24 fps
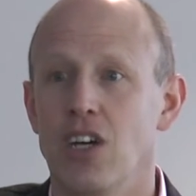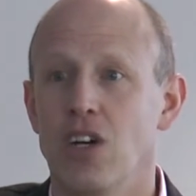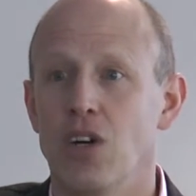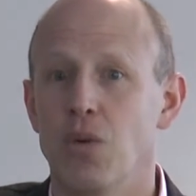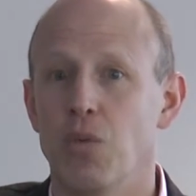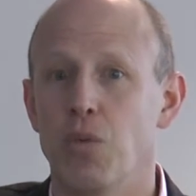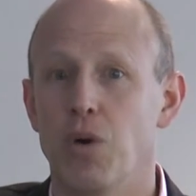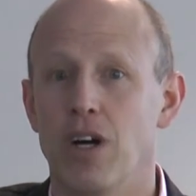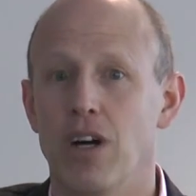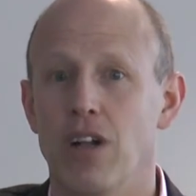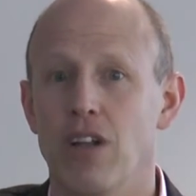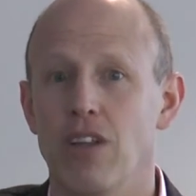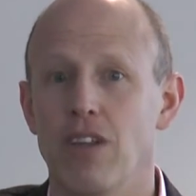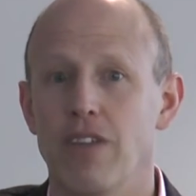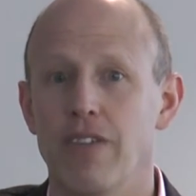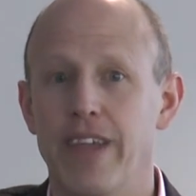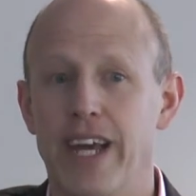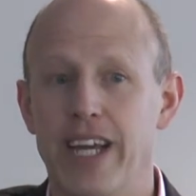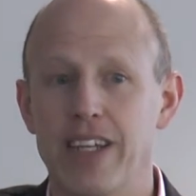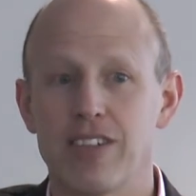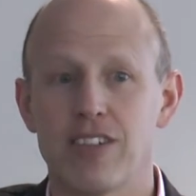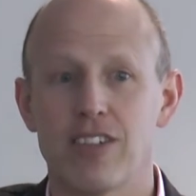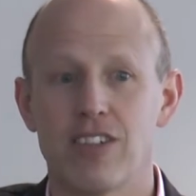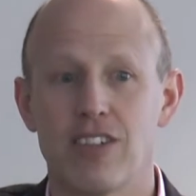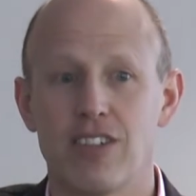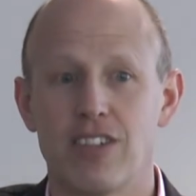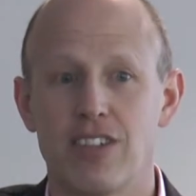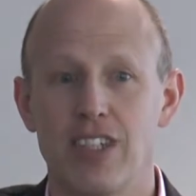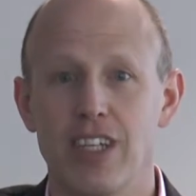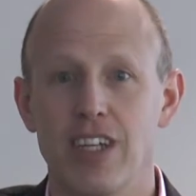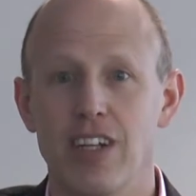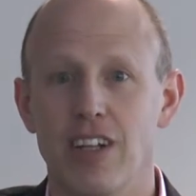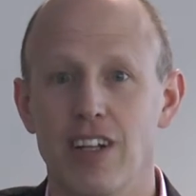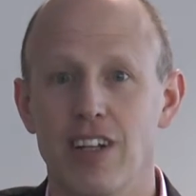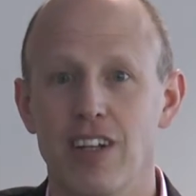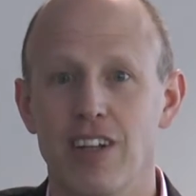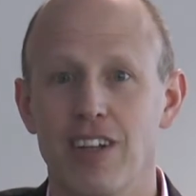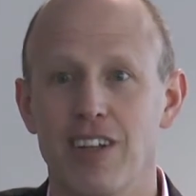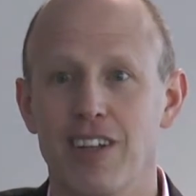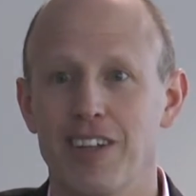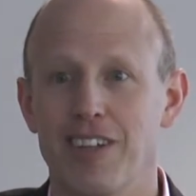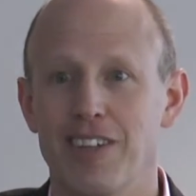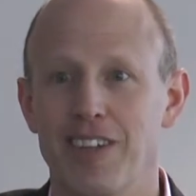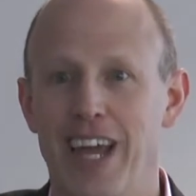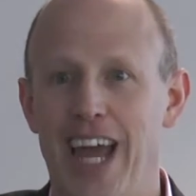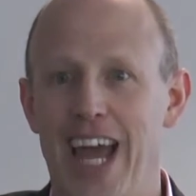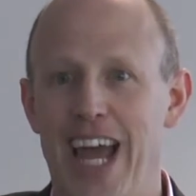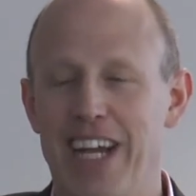Well, that's still
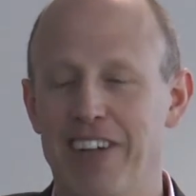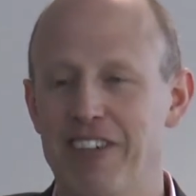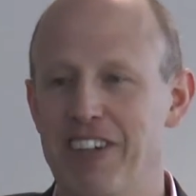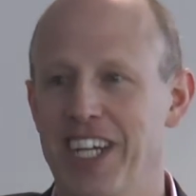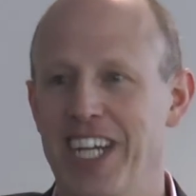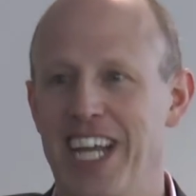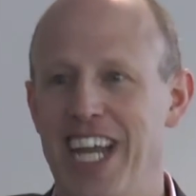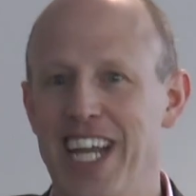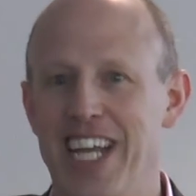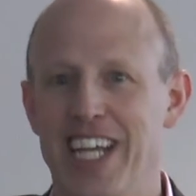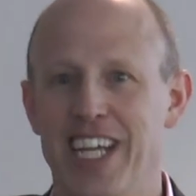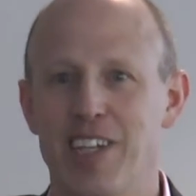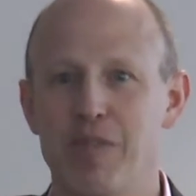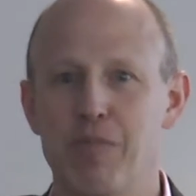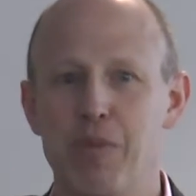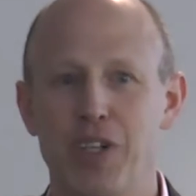aggregating